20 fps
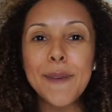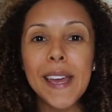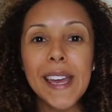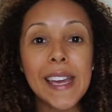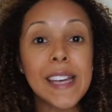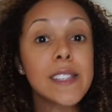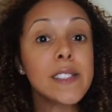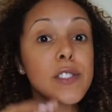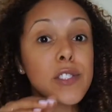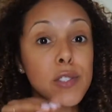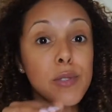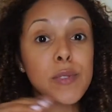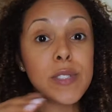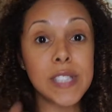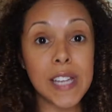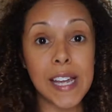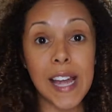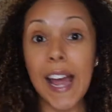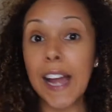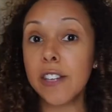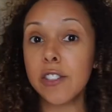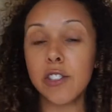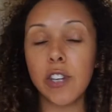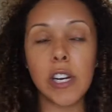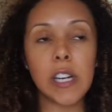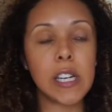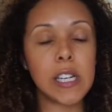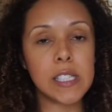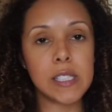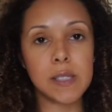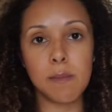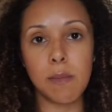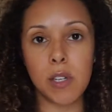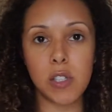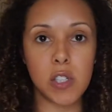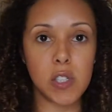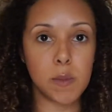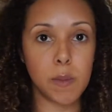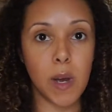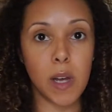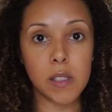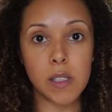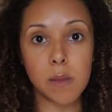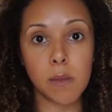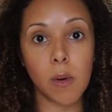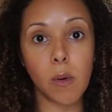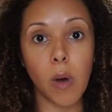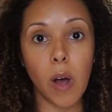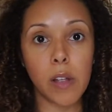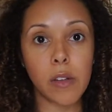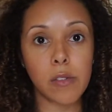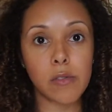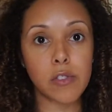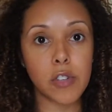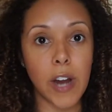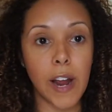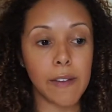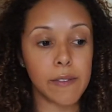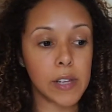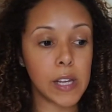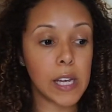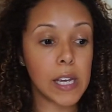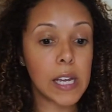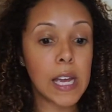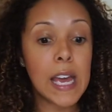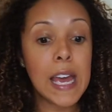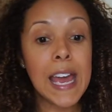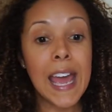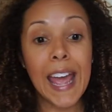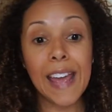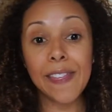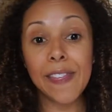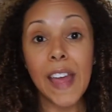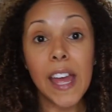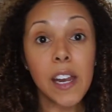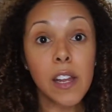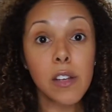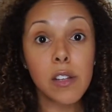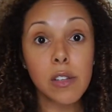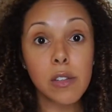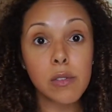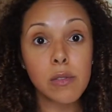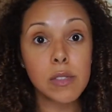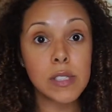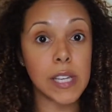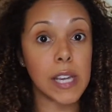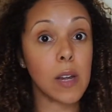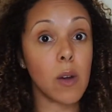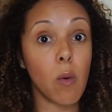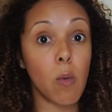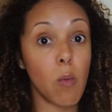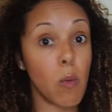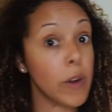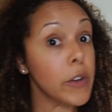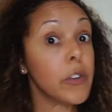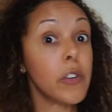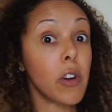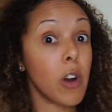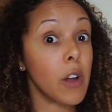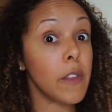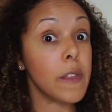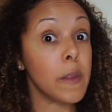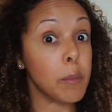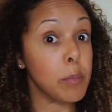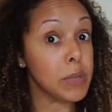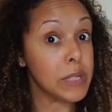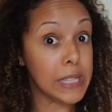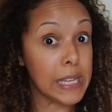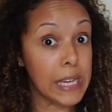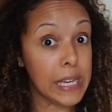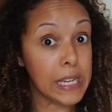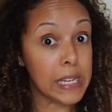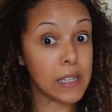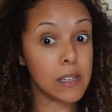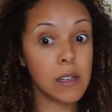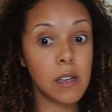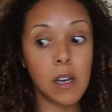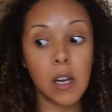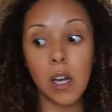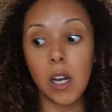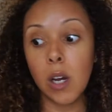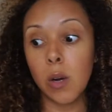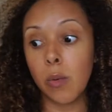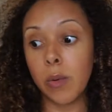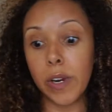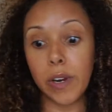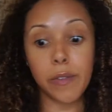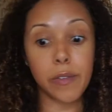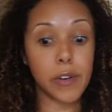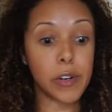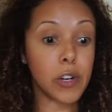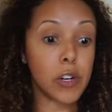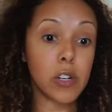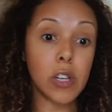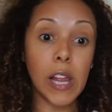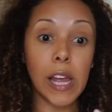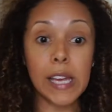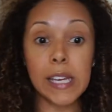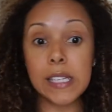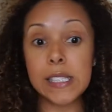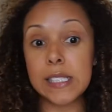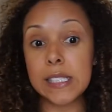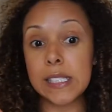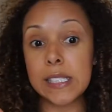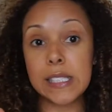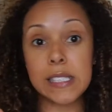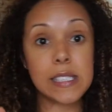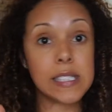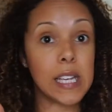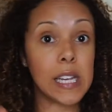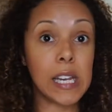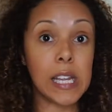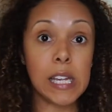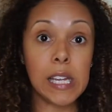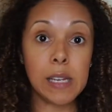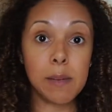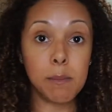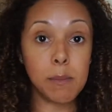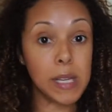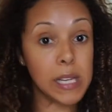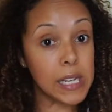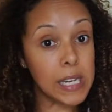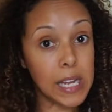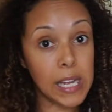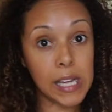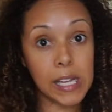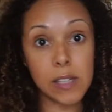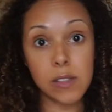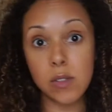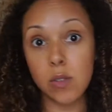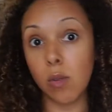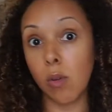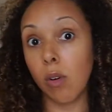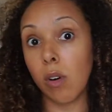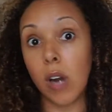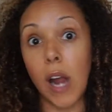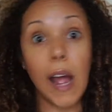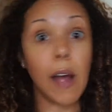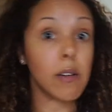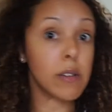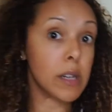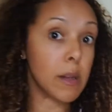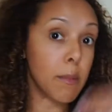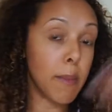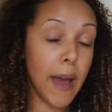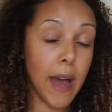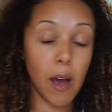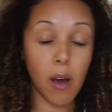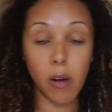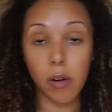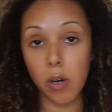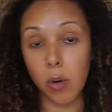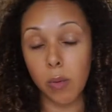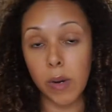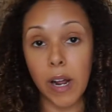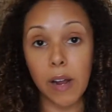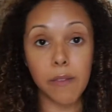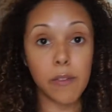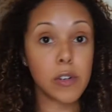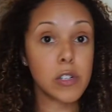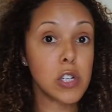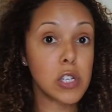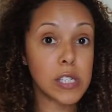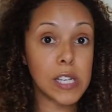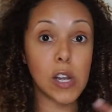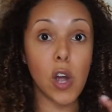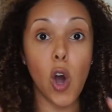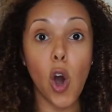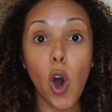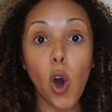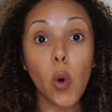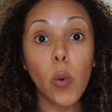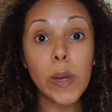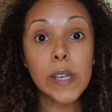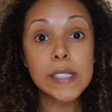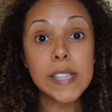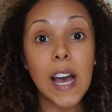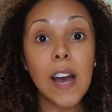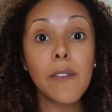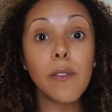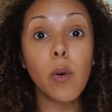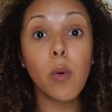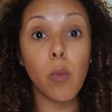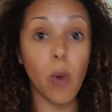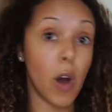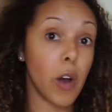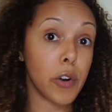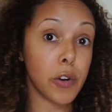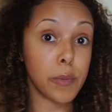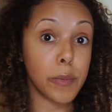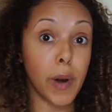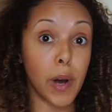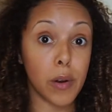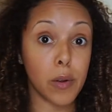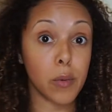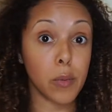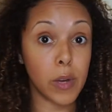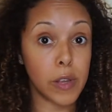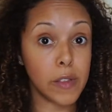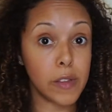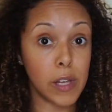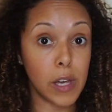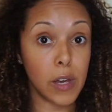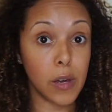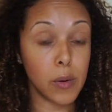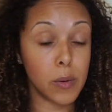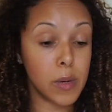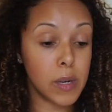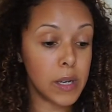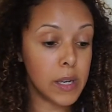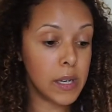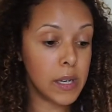is to stay hydrated as much as possible while you're traveling. And that includes like when you're on the plane, whenever you're like sitting in meetings or out and about or whatever, just like always have a water bottle with you.